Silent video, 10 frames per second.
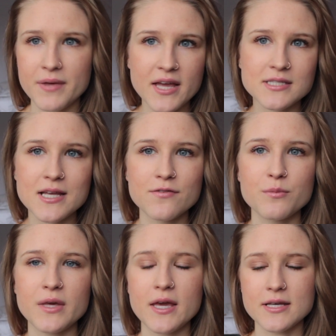The biggest thing
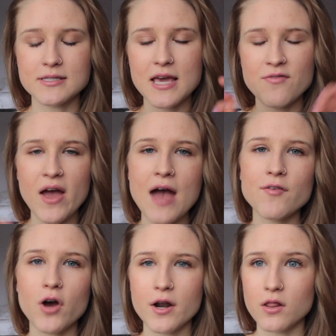for me is if I
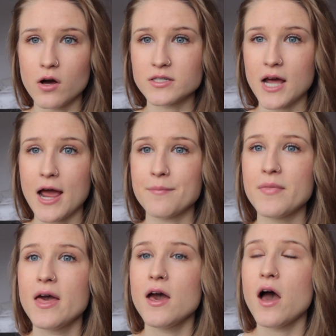haven't gone a long
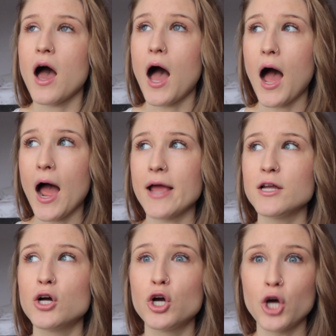time,
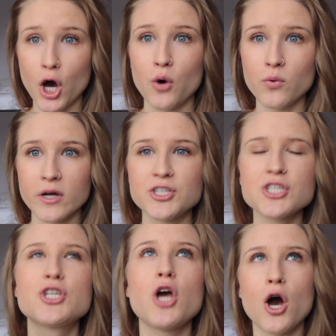I go.
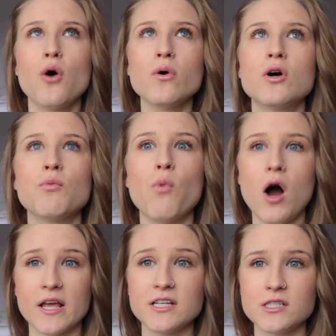Just go
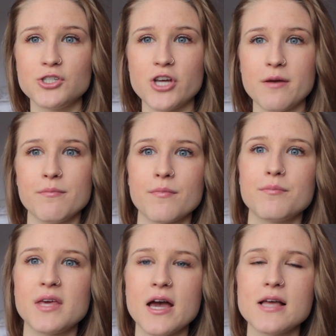walk into the gym
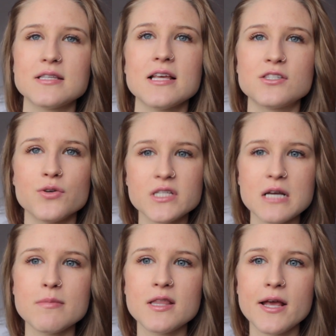because as soon as
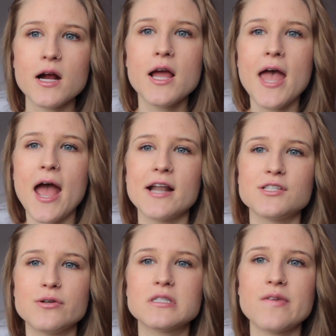I'm in there and
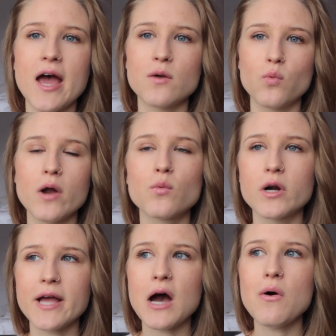as soon as I've had one
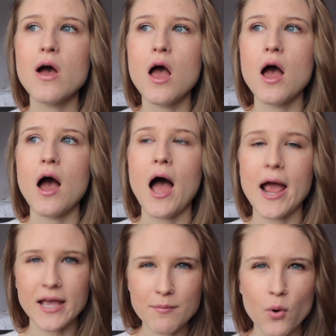workout,
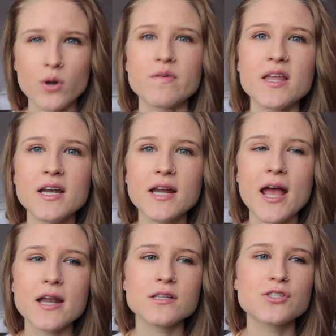I get motivated again.